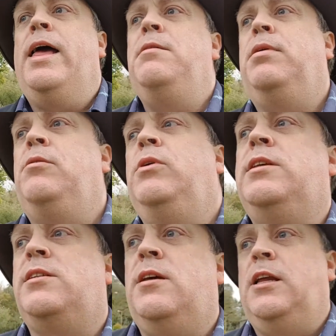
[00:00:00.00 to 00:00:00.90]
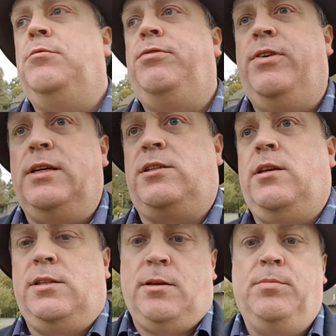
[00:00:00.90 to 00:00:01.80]
anybody with the surname
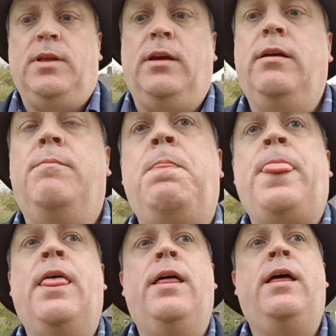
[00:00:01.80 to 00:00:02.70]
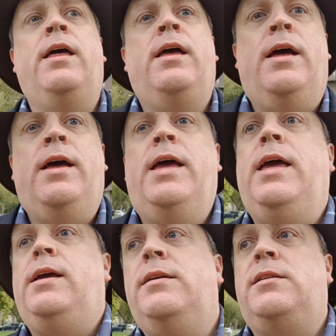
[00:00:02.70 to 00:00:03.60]
Fitz something
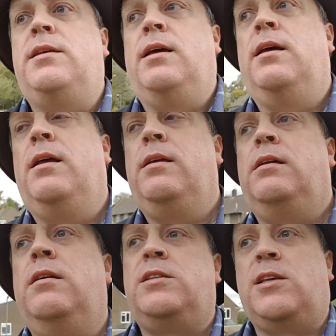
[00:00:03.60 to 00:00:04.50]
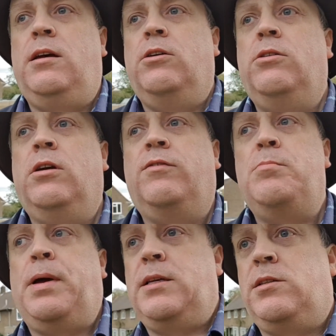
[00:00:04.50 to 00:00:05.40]
is a scion of the
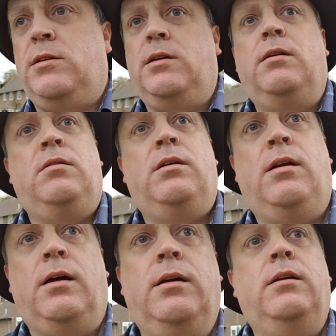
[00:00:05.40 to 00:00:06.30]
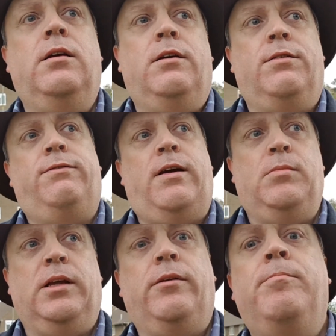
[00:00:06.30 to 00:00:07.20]
bastard line of the
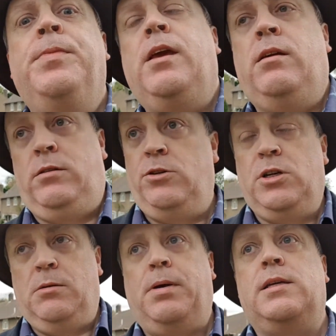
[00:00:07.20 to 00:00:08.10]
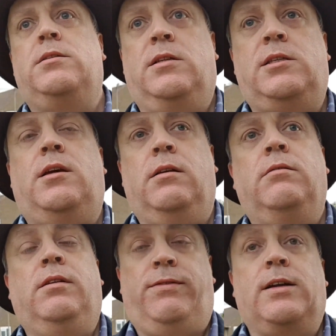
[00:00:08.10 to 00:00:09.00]
family, usually a bastard son,
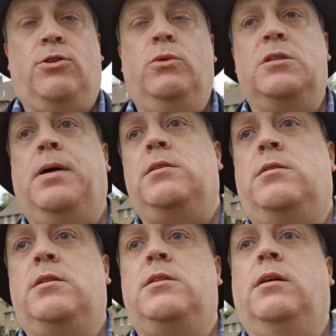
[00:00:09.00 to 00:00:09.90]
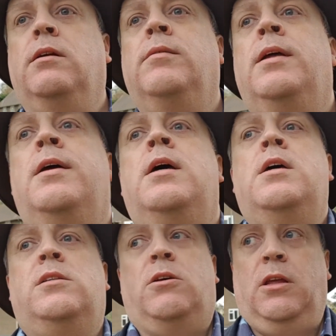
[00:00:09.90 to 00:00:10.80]
in fact always a bastard son.
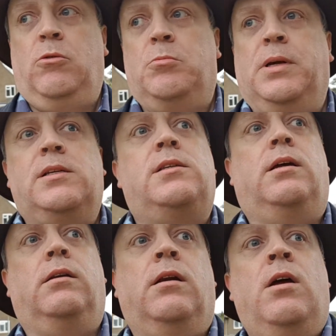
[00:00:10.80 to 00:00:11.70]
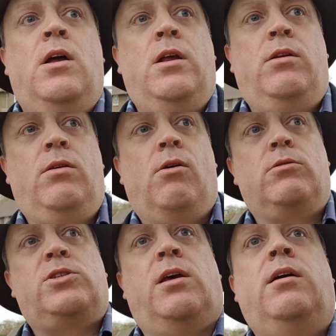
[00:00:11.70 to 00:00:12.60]
So they would be a son
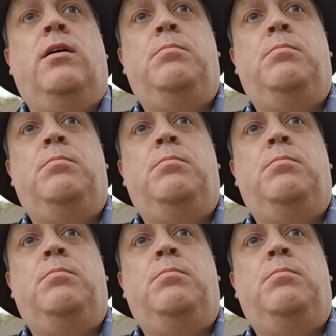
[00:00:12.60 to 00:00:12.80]
not